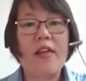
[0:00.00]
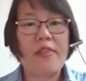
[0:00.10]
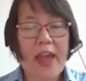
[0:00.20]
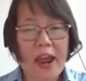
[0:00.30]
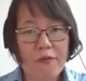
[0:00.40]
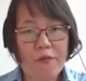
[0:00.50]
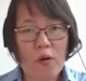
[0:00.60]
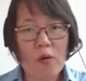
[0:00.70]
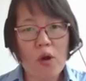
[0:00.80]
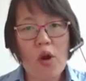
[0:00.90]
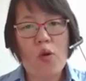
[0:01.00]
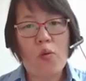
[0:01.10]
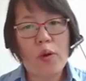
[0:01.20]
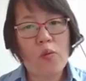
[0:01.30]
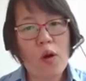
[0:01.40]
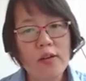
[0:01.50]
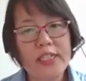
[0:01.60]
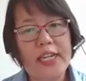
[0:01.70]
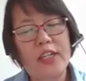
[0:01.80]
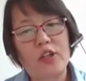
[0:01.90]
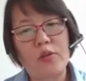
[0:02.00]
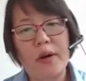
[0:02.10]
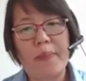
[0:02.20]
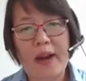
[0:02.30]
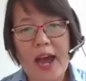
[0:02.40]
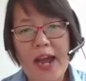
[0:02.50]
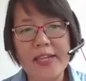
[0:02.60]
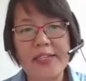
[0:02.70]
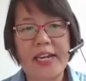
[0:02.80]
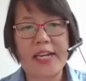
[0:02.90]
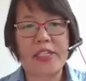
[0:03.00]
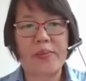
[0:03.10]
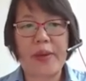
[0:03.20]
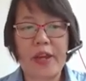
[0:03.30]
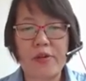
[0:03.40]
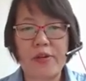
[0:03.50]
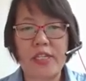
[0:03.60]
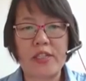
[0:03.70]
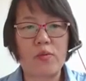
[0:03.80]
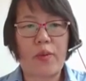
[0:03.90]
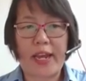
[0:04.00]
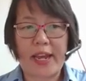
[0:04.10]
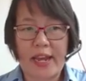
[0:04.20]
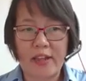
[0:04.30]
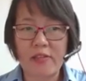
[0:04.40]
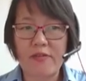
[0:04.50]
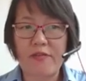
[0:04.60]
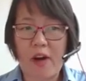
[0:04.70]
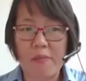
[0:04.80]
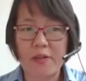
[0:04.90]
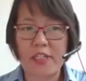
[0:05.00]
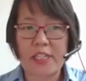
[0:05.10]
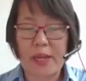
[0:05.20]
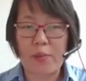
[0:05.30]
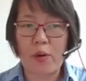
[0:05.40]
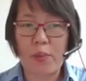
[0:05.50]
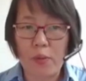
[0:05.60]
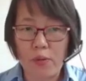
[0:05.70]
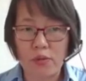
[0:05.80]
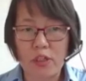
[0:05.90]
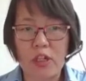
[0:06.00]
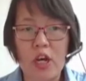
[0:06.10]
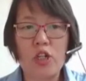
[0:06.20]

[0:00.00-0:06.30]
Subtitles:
Therefore, we wanted to apply the experience we gained from stable pools